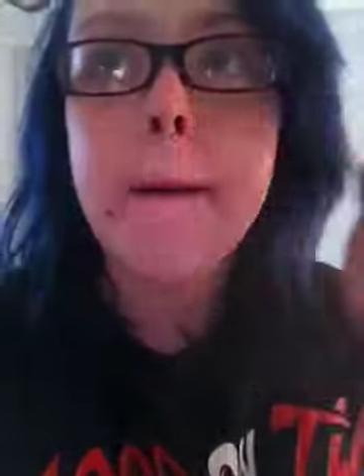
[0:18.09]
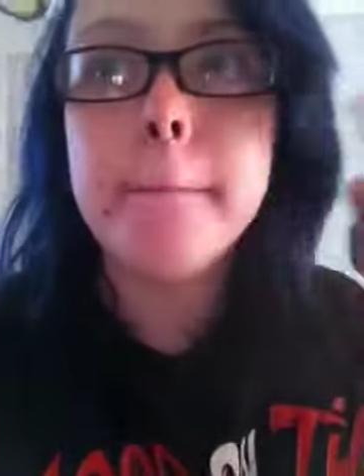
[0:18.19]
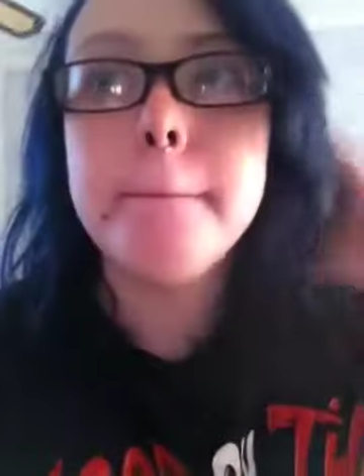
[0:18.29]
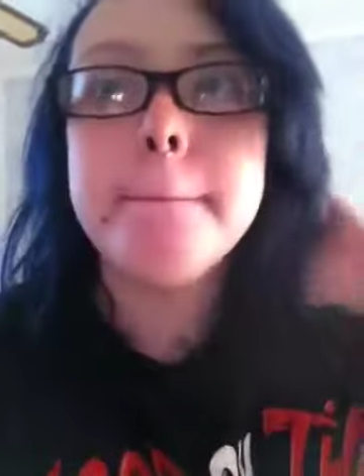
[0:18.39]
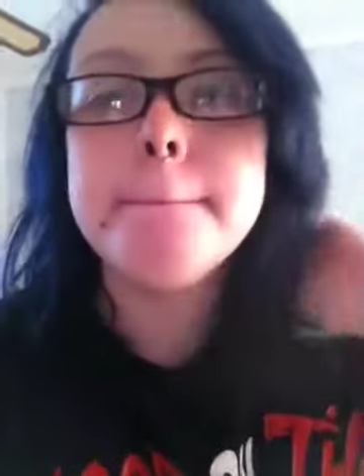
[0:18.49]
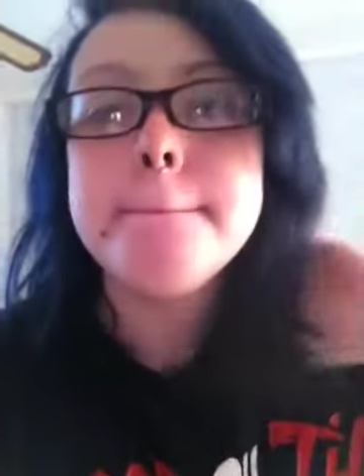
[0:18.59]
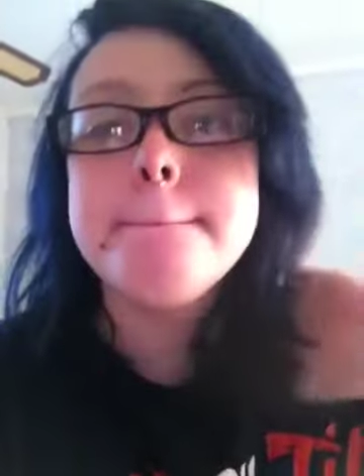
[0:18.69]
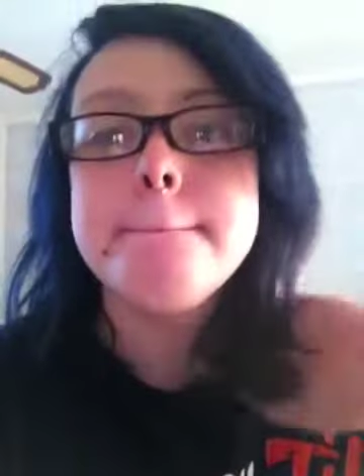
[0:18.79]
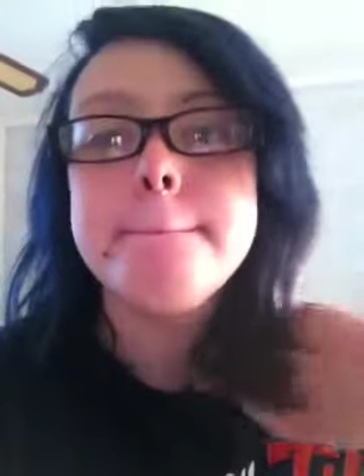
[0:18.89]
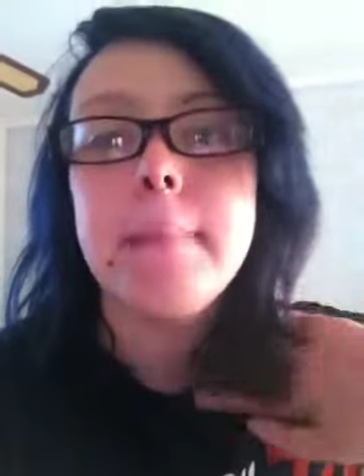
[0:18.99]
no
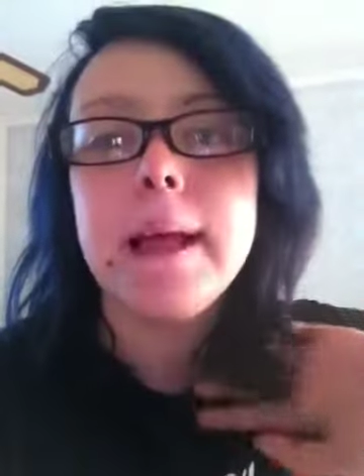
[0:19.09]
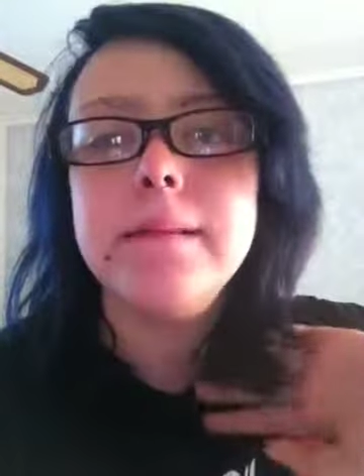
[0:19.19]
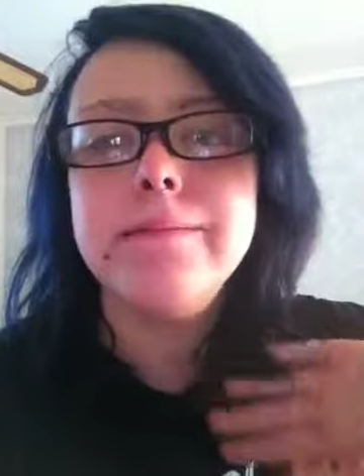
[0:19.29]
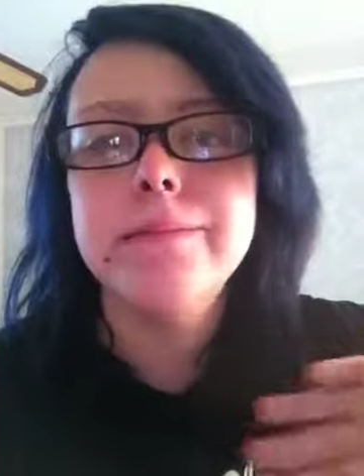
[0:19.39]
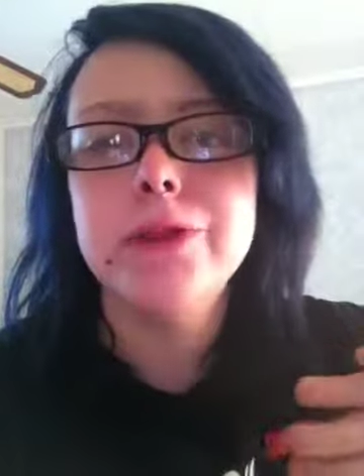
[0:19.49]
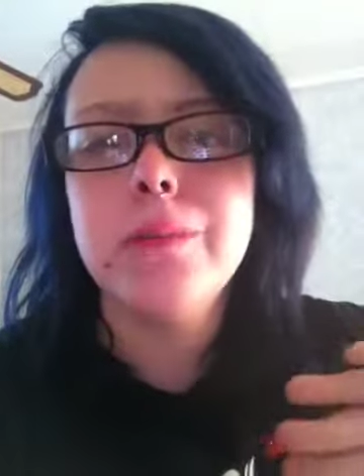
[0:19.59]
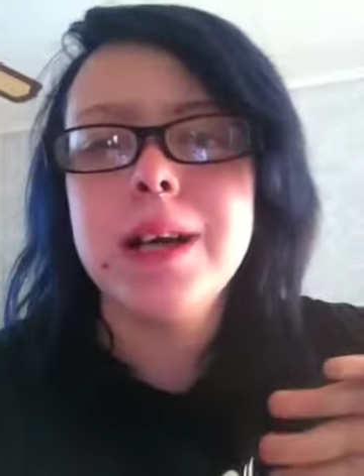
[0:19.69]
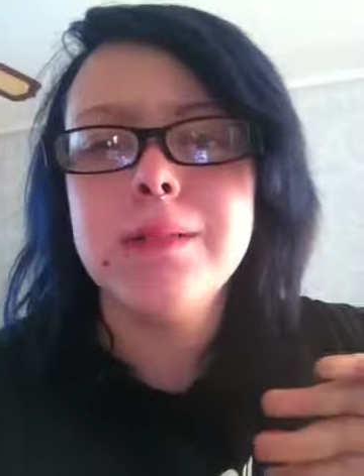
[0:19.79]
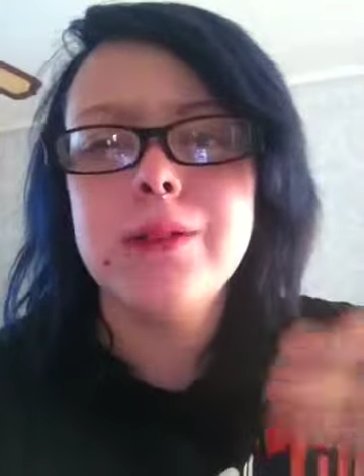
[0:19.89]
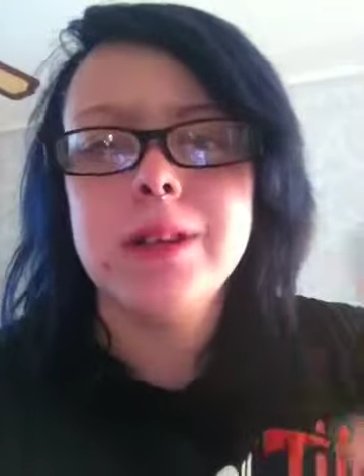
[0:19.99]

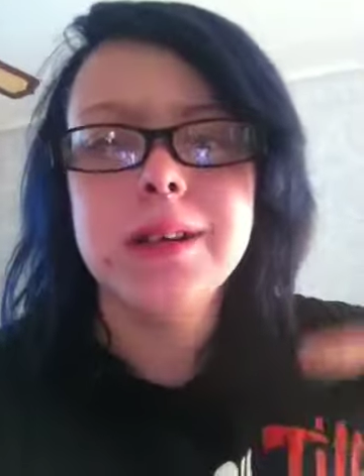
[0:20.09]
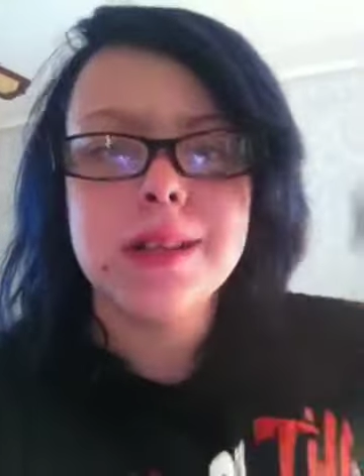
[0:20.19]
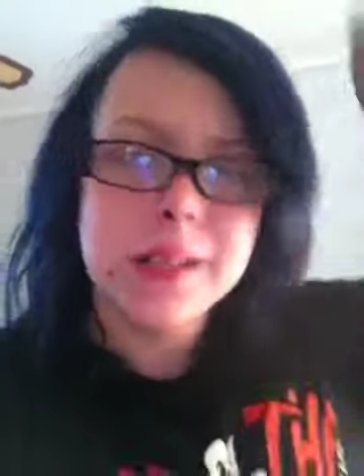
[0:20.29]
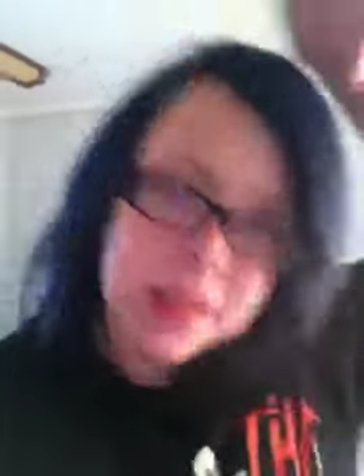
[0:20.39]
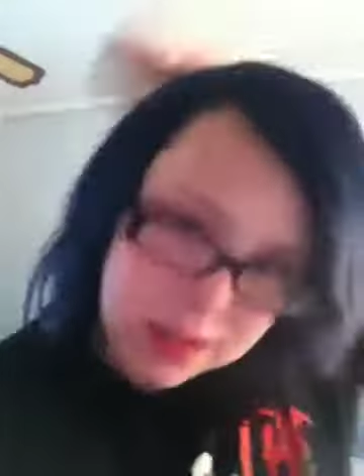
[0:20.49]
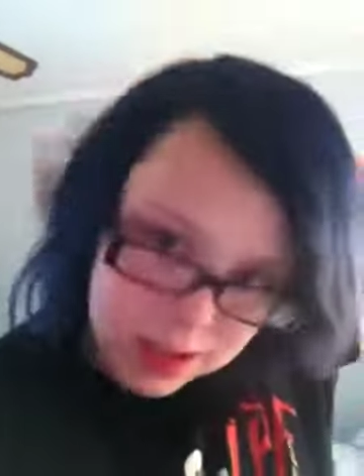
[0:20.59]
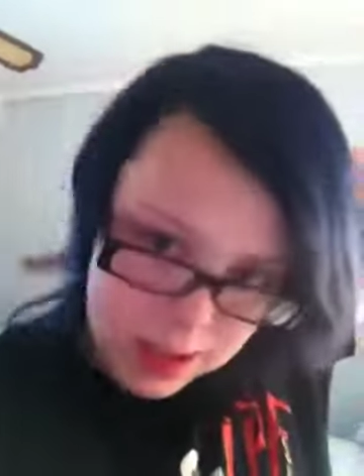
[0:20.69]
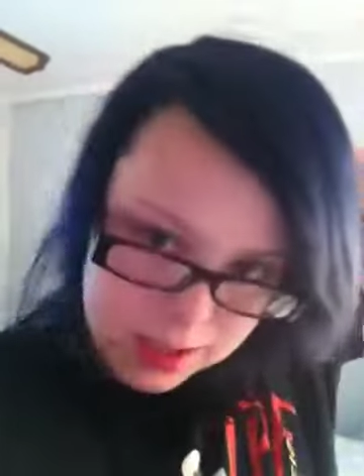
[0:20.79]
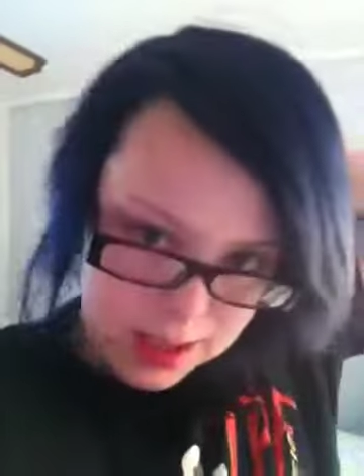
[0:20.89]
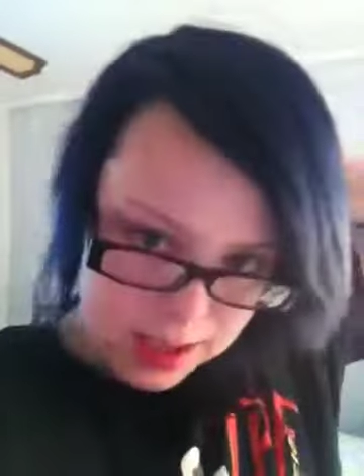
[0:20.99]
makeup or anything like
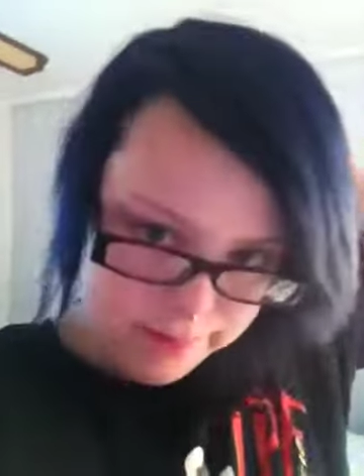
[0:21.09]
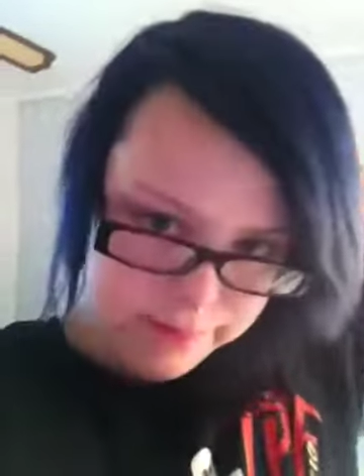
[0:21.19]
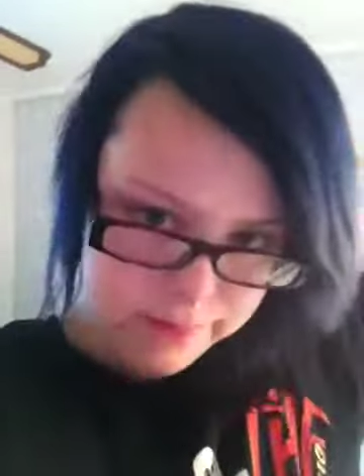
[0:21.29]
that.